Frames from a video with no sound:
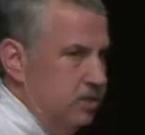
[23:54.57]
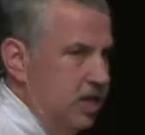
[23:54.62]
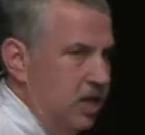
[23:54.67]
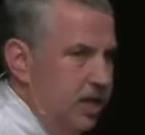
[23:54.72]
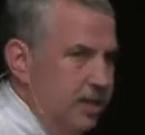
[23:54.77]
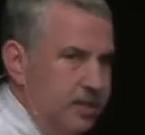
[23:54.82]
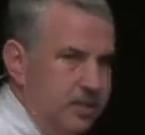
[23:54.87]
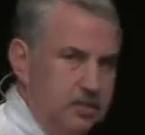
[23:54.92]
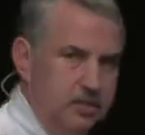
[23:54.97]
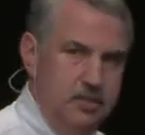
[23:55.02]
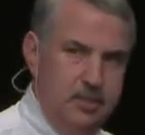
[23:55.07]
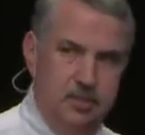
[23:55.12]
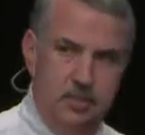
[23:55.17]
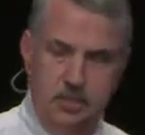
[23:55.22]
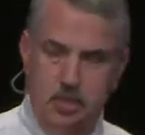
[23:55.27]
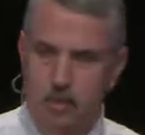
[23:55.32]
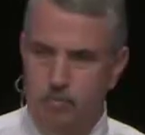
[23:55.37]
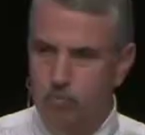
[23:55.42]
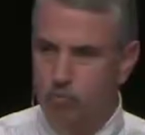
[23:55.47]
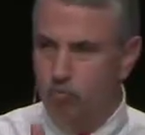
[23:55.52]
telling us that
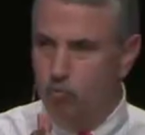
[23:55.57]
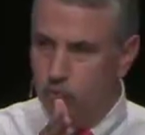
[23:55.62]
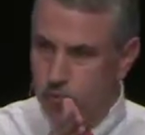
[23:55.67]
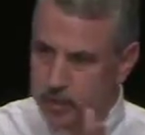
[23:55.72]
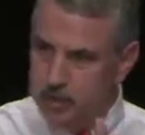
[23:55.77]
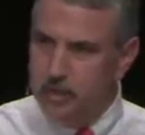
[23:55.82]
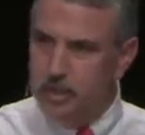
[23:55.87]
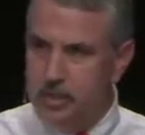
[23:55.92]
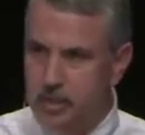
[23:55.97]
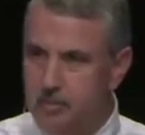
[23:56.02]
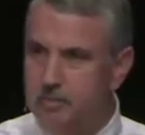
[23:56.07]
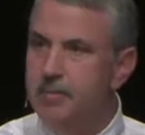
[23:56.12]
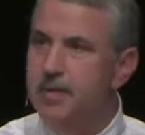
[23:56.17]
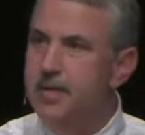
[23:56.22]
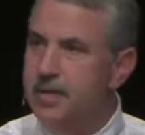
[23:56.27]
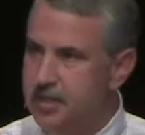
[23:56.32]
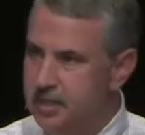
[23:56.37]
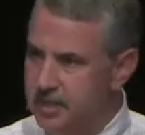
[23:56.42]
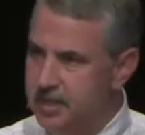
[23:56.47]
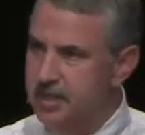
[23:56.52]
some really
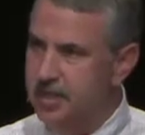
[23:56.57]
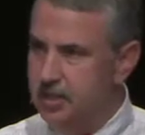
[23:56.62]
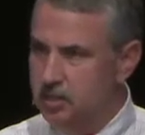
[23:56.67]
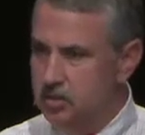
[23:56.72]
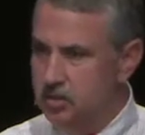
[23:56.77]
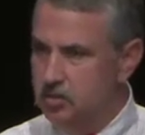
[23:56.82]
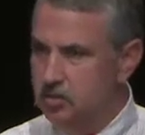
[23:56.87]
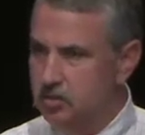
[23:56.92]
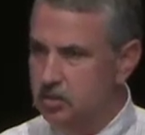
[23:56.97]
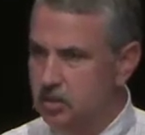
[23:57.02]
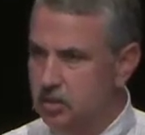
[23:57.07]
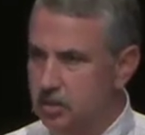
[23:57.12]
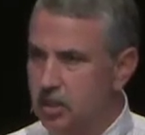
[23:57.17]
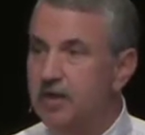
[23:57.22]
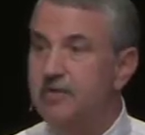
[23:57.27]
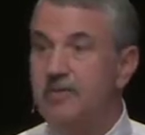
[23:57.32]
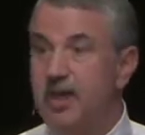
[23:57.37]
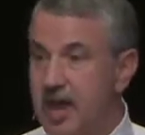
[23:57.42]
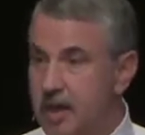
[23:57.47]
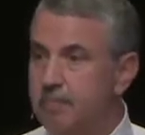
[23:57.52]
big things
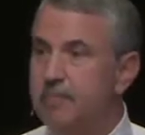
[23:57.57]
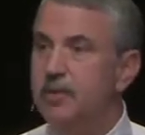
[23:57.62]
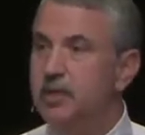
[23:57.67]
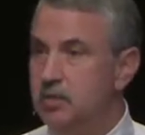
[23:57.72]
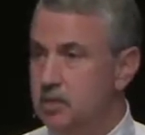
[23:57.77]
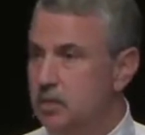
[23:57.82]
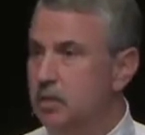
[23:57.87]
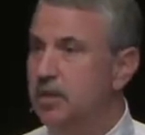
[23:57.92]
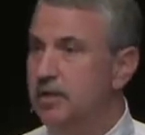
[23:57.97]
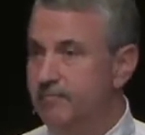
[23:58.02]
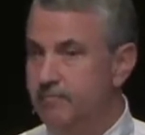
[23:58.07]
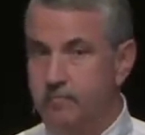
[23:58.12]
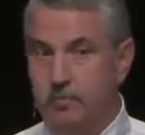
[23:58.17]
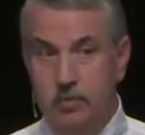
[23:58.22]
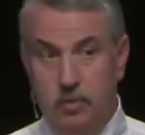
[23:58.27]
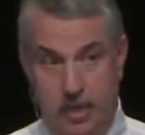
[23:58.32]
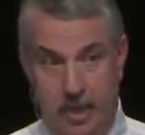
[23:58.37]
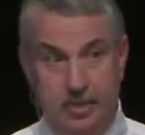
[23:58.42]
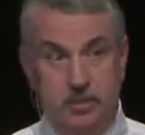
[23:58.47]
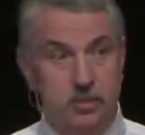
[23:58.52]
have happened in the
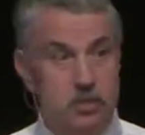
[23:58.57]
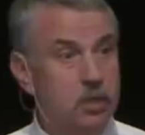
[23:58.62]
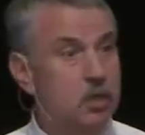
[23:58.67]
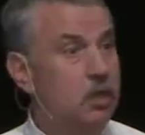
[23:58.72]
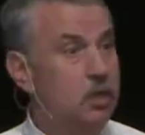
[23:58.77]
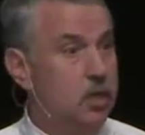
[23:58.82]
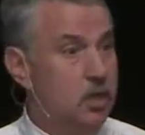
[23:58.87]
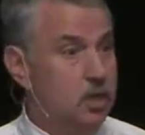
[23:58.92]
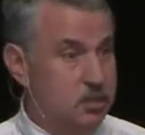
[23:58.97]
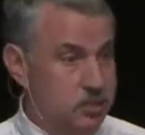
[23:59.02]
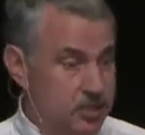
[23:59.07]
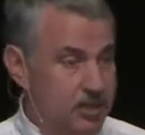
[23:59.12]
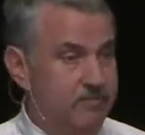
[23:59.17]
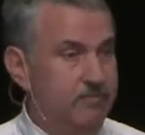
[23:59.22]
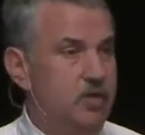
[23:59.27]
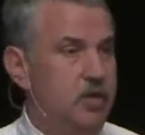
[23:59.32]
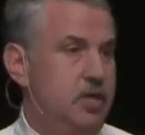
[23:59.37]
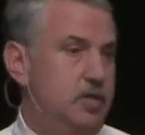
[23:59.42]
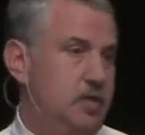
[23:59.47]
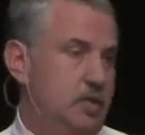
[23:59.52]
last
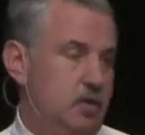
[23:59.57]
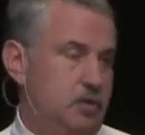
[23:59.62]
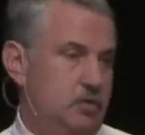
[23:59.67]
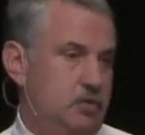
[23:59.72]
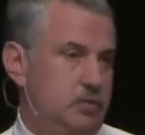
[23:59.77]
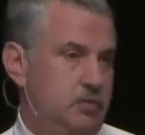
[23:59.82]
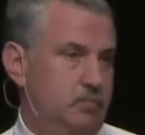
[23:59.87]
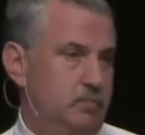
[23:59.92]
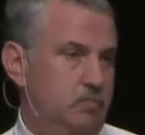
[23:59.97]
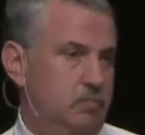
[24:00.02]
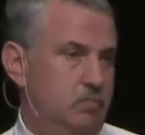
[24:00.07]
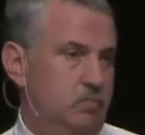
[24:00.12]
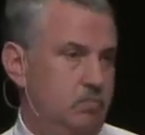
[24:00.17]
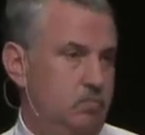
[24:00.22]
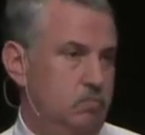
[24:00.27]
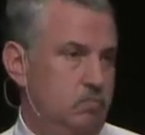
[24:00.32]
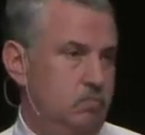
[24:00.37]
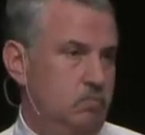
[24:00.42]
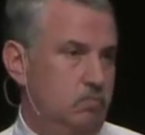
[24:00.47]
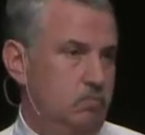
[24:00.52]
7, 8 years.
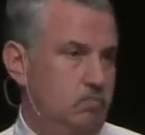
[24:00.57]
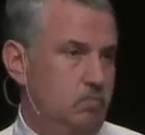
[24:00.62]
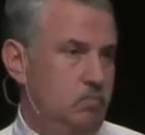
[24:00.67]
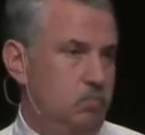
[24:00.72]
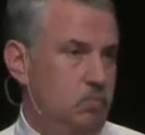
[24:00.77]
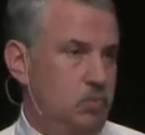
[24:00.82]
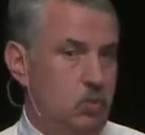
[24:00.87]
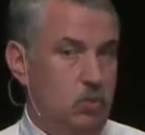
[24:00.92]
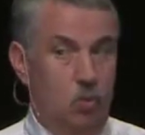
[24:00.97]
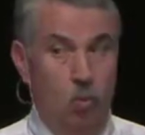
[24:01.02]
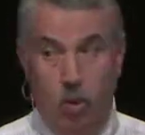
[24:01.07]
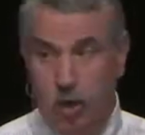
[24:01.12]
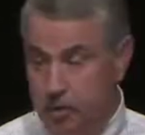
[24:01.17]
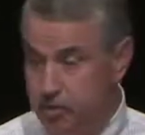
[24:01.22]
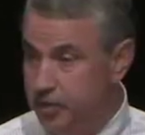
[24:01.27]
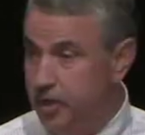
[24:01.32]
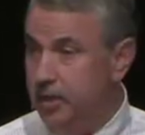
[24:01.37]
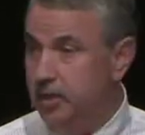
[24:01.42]
One